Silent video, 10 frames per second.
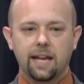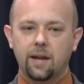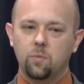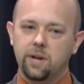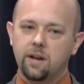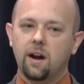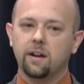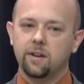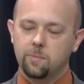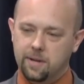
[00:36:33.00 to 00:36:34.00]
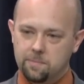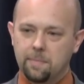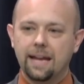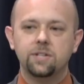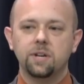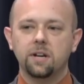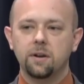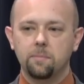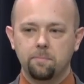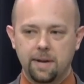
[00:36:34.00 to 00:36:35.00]
hey, we are going to be in major,
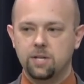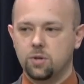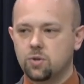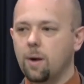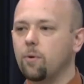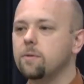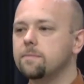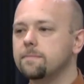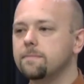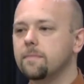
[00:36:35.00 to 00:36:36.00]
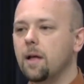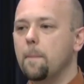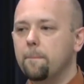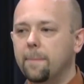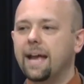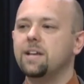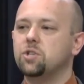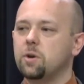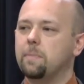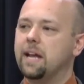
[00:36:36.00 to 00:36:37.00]
major trouble.
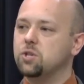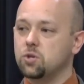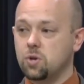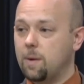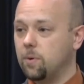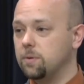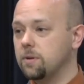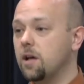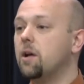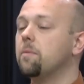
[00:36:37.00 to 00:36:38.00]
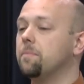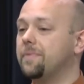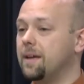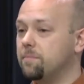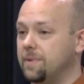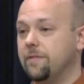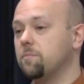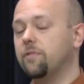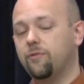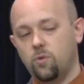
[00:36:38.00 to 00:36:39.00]
Major, major trouble than even
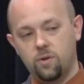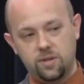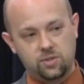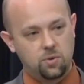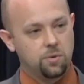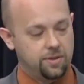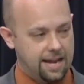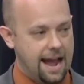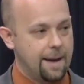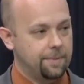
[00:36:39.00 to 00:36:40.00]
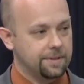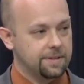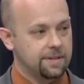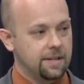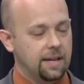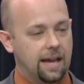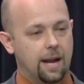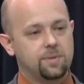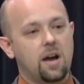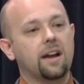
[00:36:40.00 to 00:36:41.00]
before this whole thing happened. And
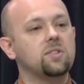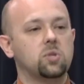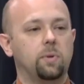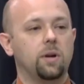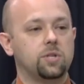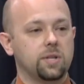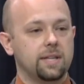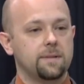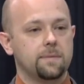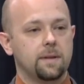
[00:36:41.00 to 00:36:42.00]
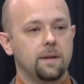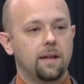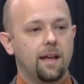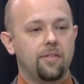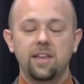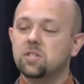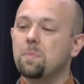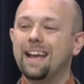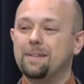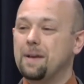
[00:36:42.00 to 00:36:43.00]
I'm talking spiritually. Things
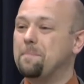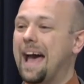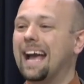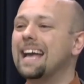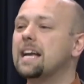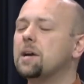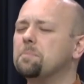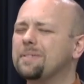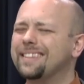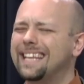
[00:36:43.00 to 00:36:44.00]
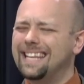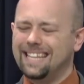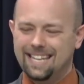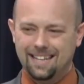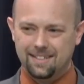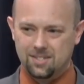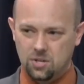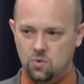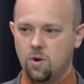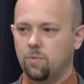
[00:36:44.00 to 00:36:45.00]
might get back completely to
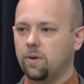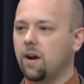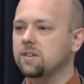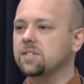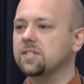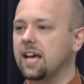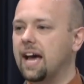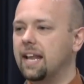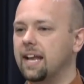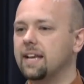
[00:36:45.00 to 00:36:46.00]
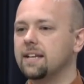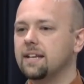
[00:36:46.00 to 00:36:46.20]
normal in our society,